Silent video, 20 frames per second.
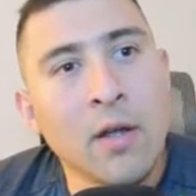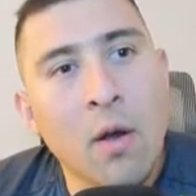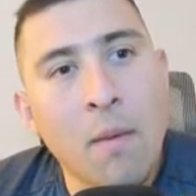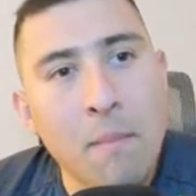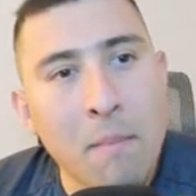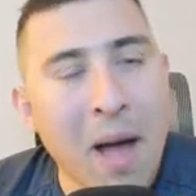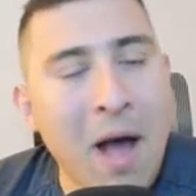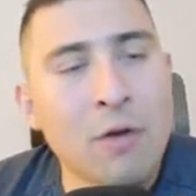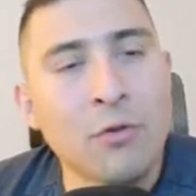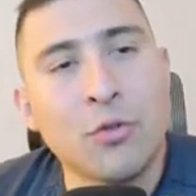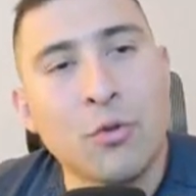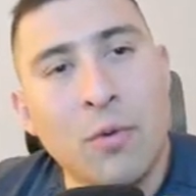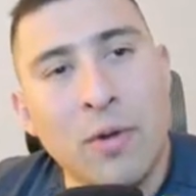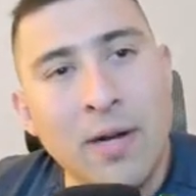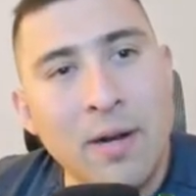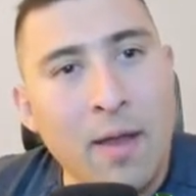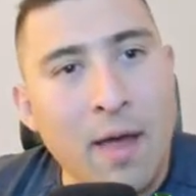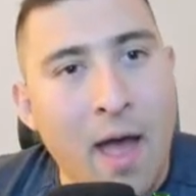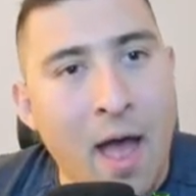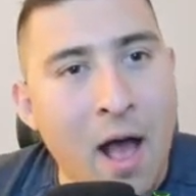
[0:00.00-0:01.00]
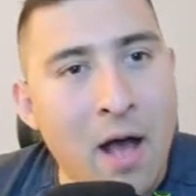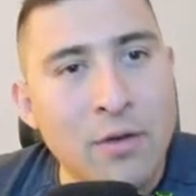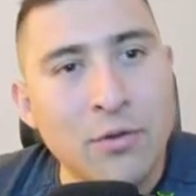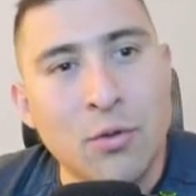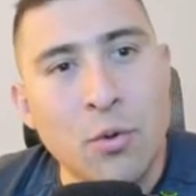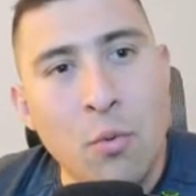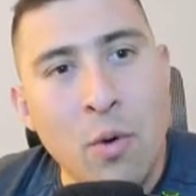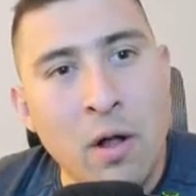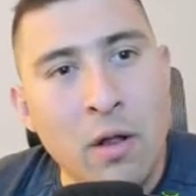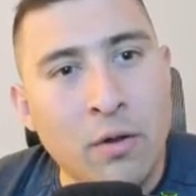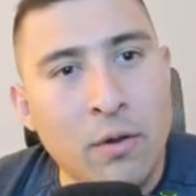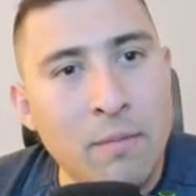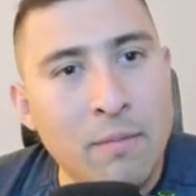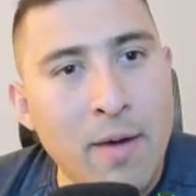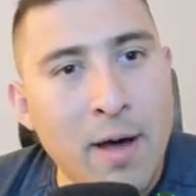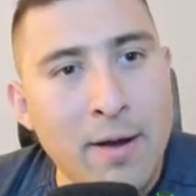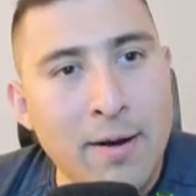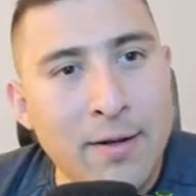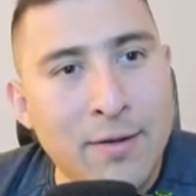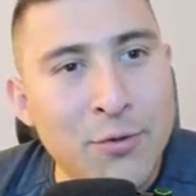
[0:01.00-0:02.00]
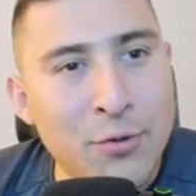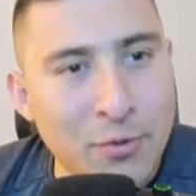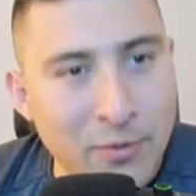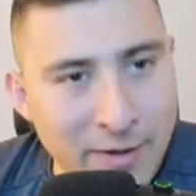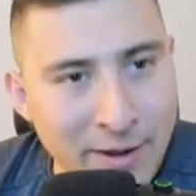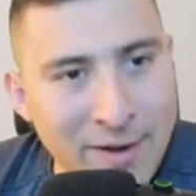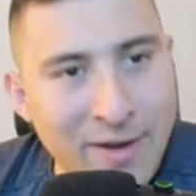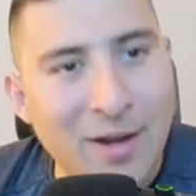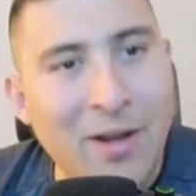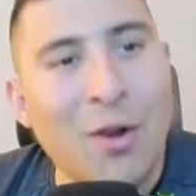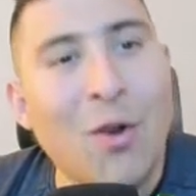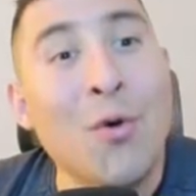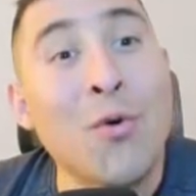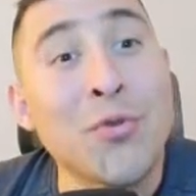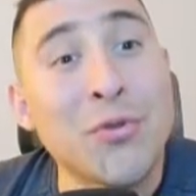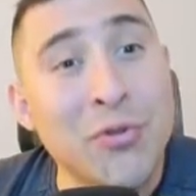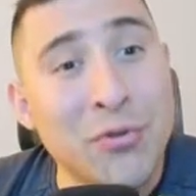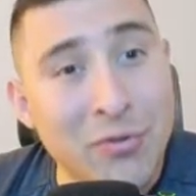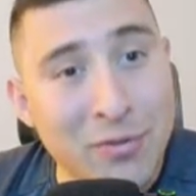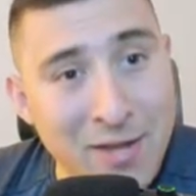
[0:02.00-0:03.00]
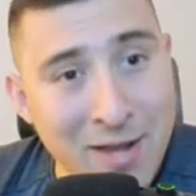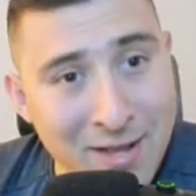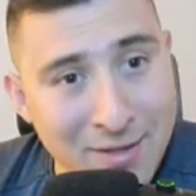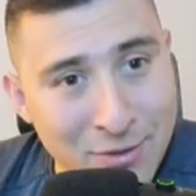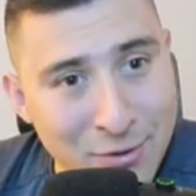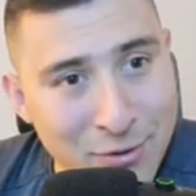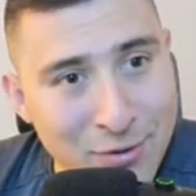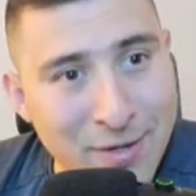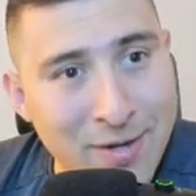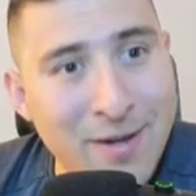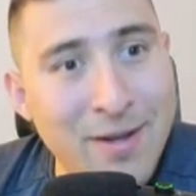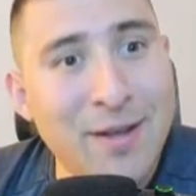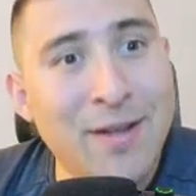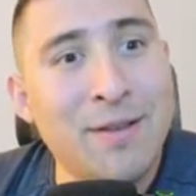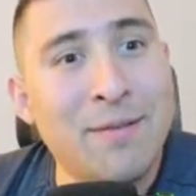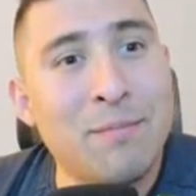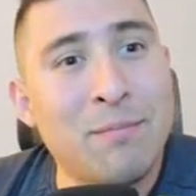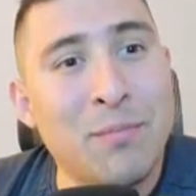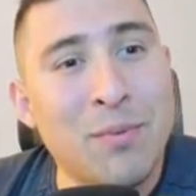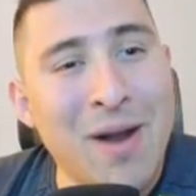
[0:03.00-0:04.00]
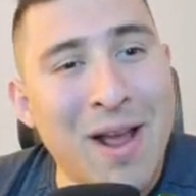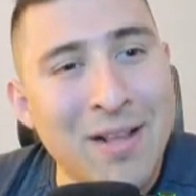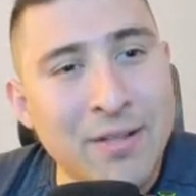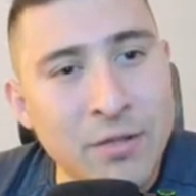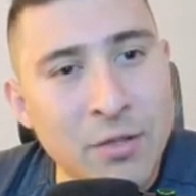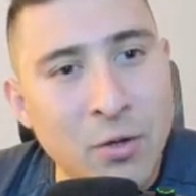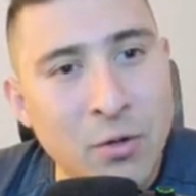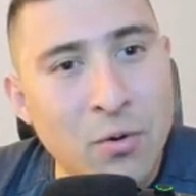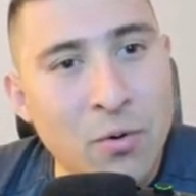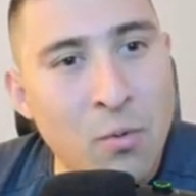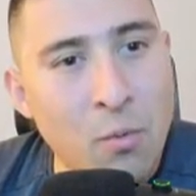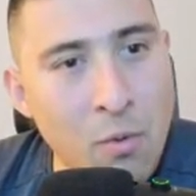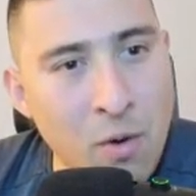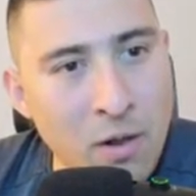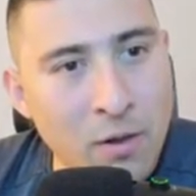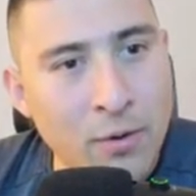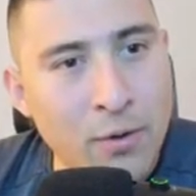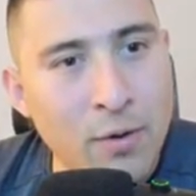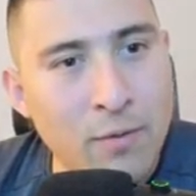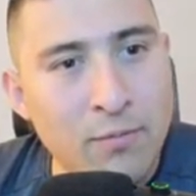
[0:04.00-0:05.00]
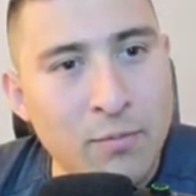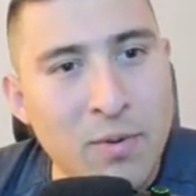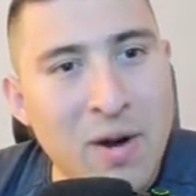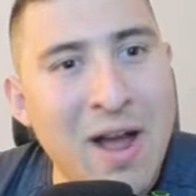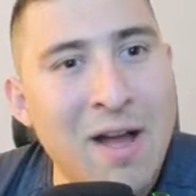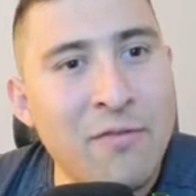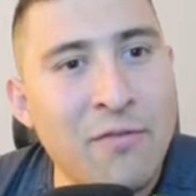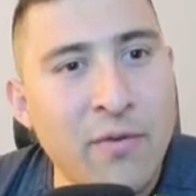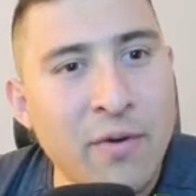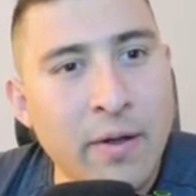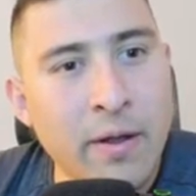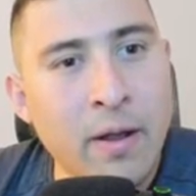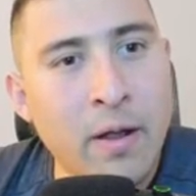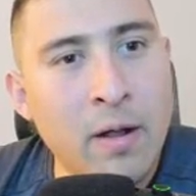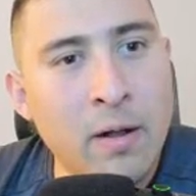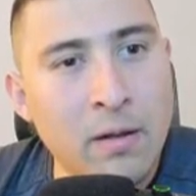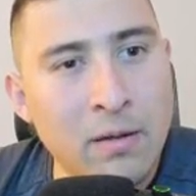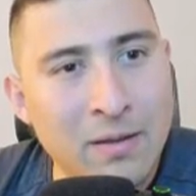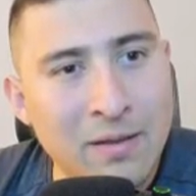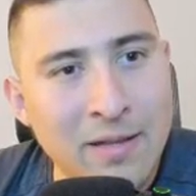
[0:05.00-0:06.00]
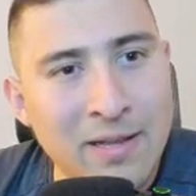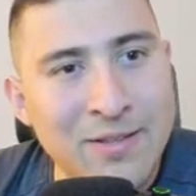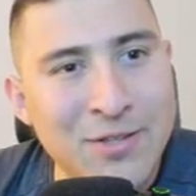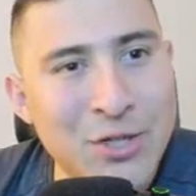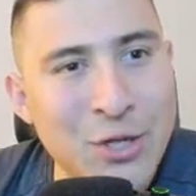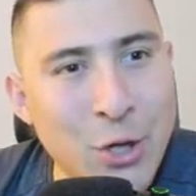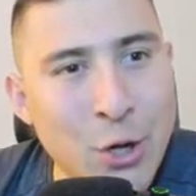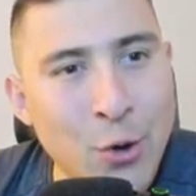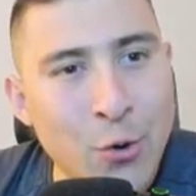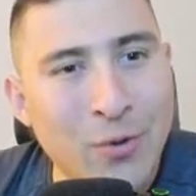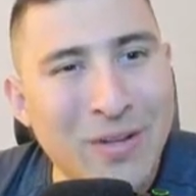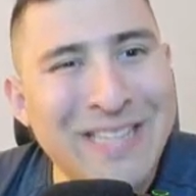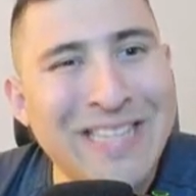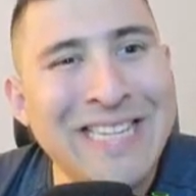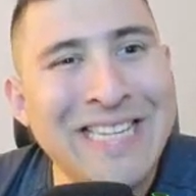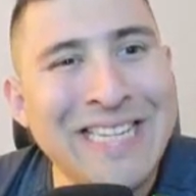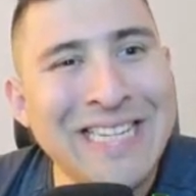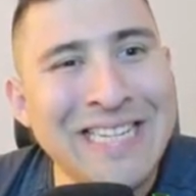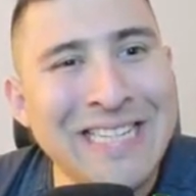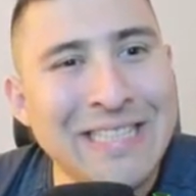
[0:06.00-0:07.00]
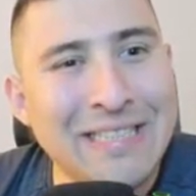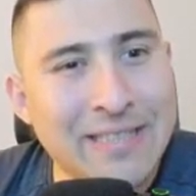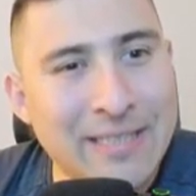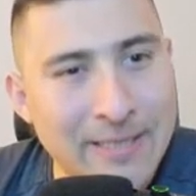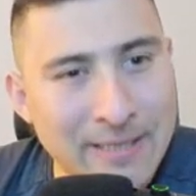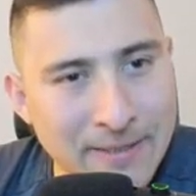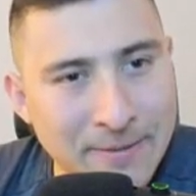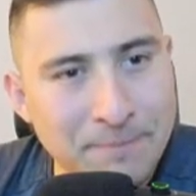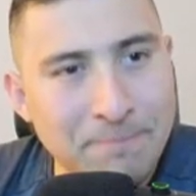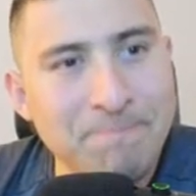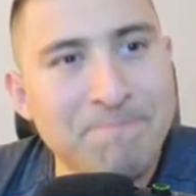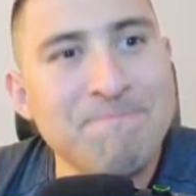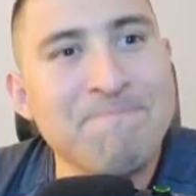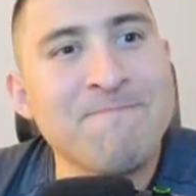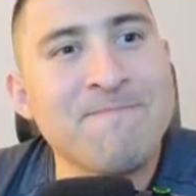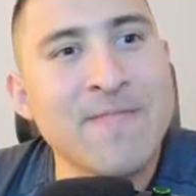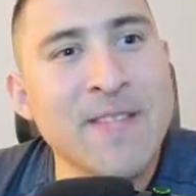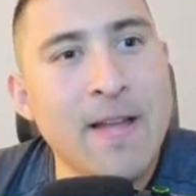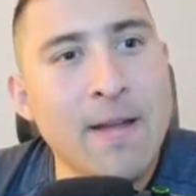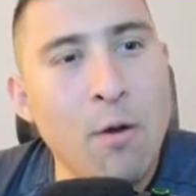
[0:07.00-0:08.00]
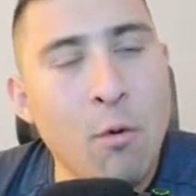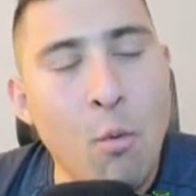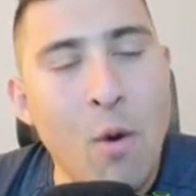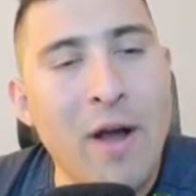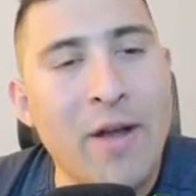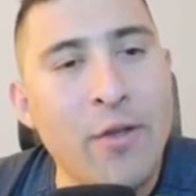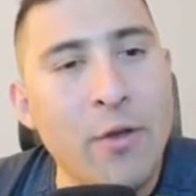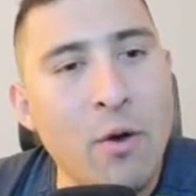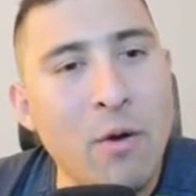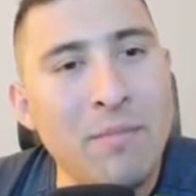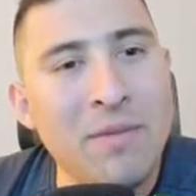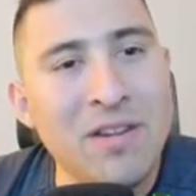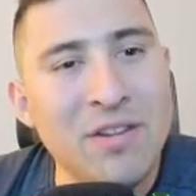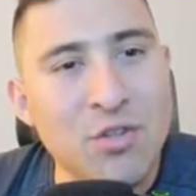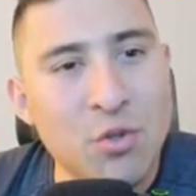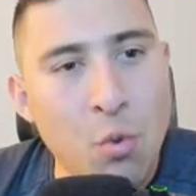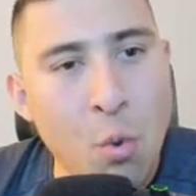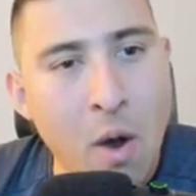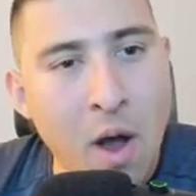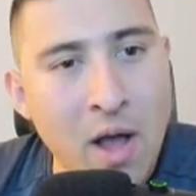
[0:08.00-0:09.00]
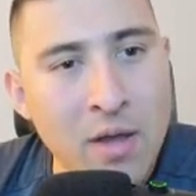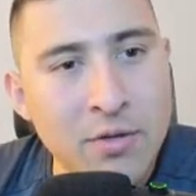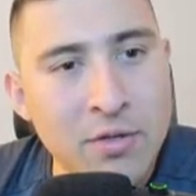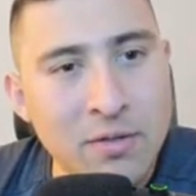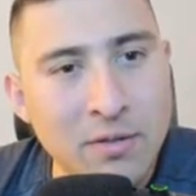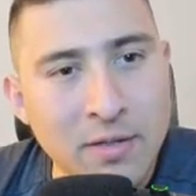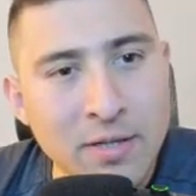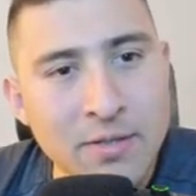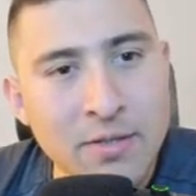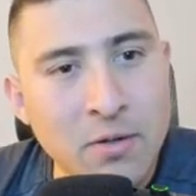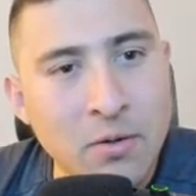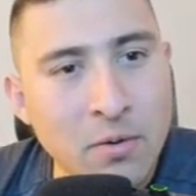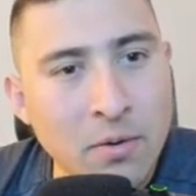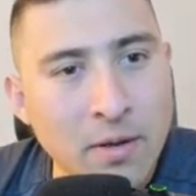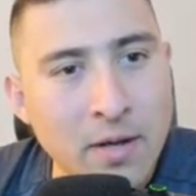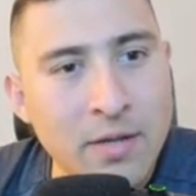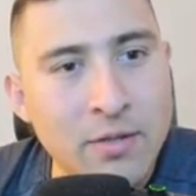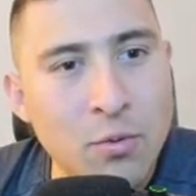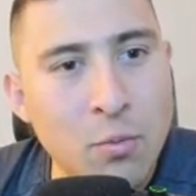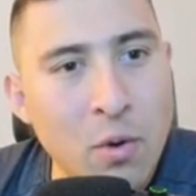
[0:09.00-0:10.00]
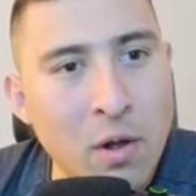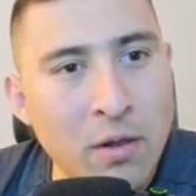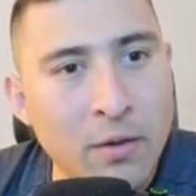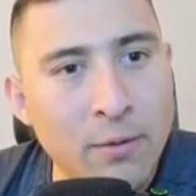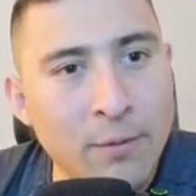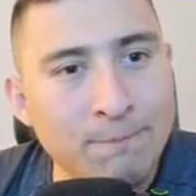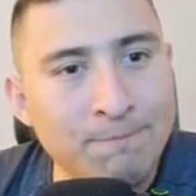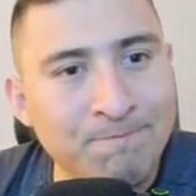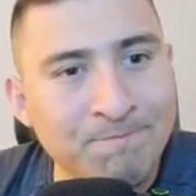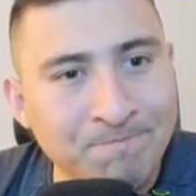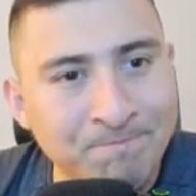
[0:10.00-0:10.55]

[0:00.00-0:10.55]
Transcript: mouse one in the house welcome about it you're getting closer that's it brando welcome raphael let's go Keith. wyoming is watching let's go guys welcome